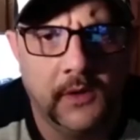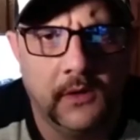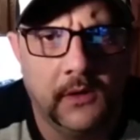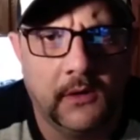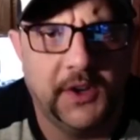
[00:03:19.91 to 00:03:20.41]

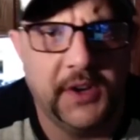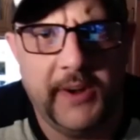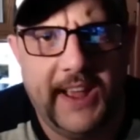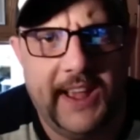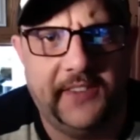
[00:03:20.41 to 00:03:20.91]
Chris, I want
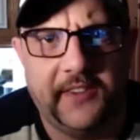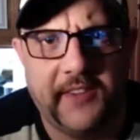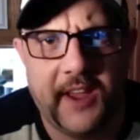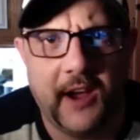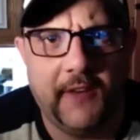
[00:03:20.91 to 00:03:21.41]
to ask this
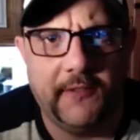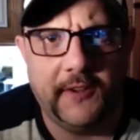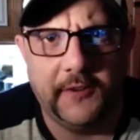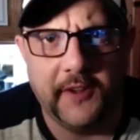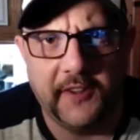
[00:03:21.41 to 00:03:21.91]
carefully
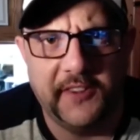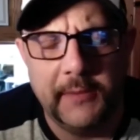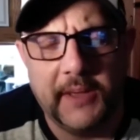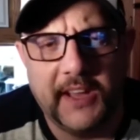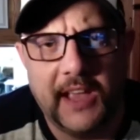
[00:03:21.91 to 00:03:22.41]
so it doesn't seem
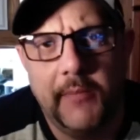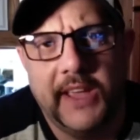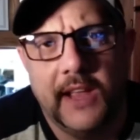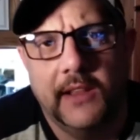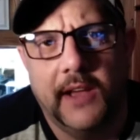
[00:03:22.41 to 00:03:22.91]
like I'm
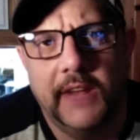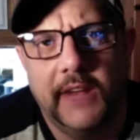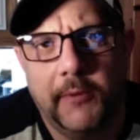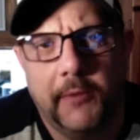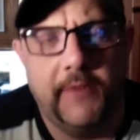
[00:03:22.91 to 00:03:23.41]
making light of
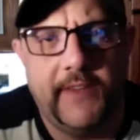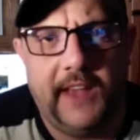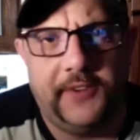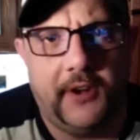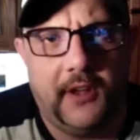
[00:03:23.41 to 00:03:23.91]
it, but we've
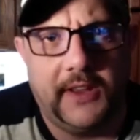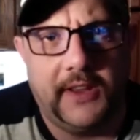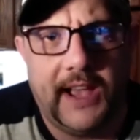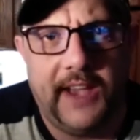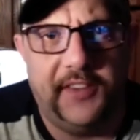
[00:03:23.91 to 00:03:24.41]
asked all the
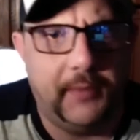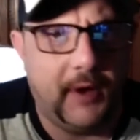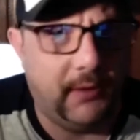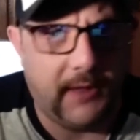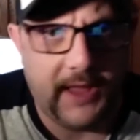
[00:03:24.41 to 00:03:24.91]
guys
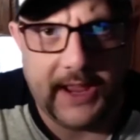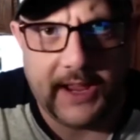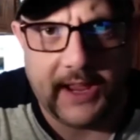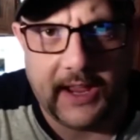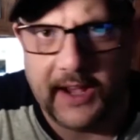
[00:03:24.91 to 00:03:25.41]
about playing
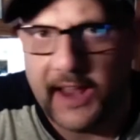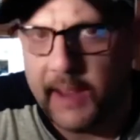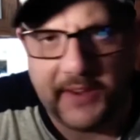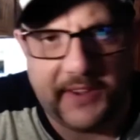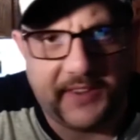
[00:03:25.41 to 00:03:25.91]
in
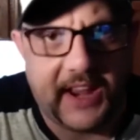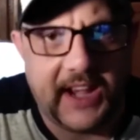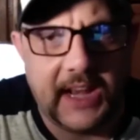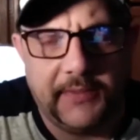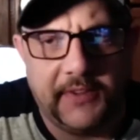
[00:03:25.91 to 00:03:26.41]
empty
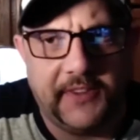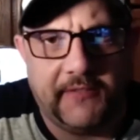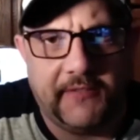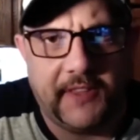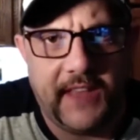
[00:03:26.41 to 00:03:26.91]
stadiums and
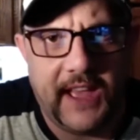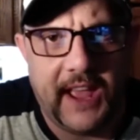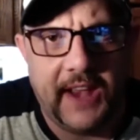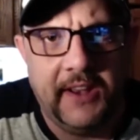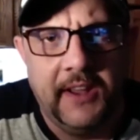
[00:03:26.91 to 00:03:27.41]
stuff like that.
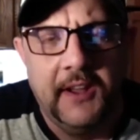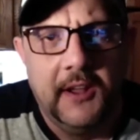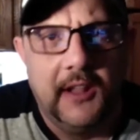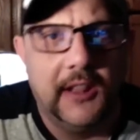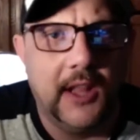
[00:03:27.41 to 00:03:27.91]
And
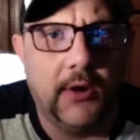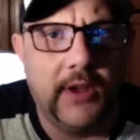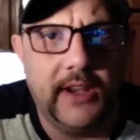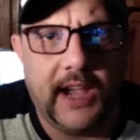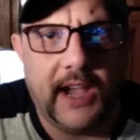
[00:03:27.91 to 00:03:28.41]

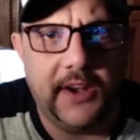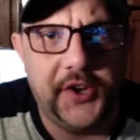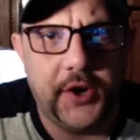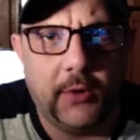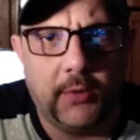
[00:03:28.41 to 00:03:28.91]
Logan kind of
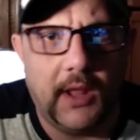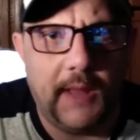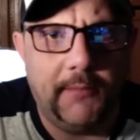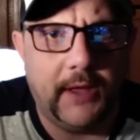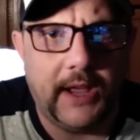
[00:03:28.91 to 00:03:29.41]
joked, well, I
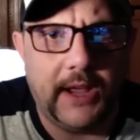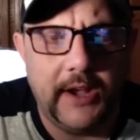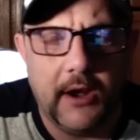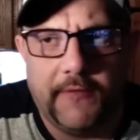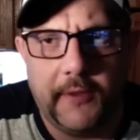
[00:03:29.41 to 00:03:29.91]
played, you
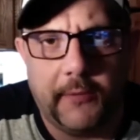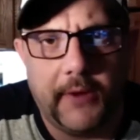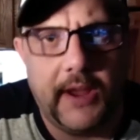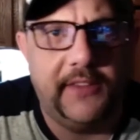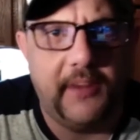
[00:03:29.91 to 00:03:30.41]
know, for the
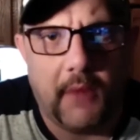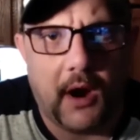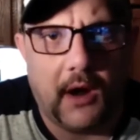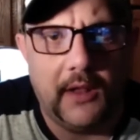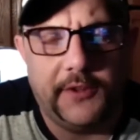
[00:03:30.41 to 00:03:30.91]
Rays and
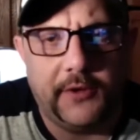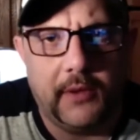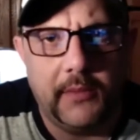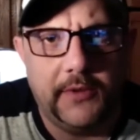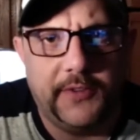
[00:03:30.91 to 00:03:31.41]
Marlins, so
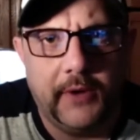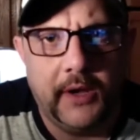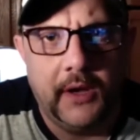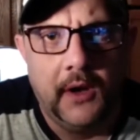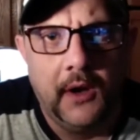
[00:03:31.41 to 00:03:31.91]
I'm used to
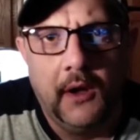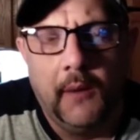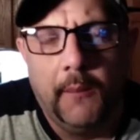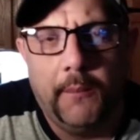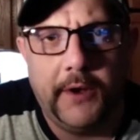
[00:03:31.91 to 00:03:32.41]
it.
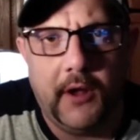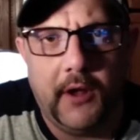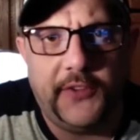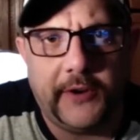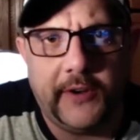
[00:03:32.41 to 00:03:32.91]
But in all
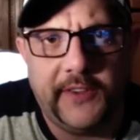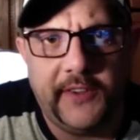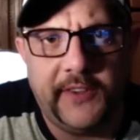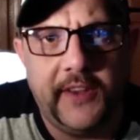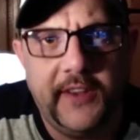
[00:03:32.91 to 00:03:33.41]

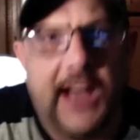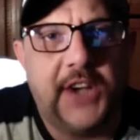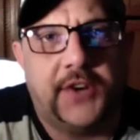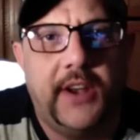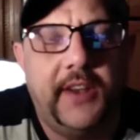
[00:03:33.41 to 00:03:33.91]
seriousness, and not
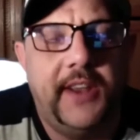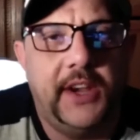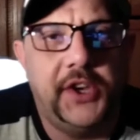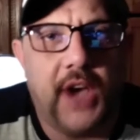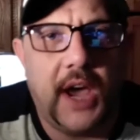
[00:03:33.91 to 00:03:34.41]
trying to take a
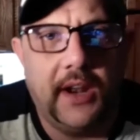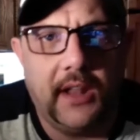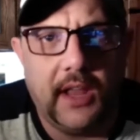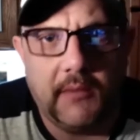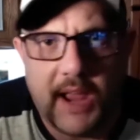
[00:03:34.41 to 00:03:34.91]
shot at
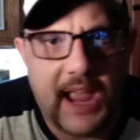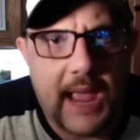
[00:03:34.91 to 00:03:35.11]
like Miami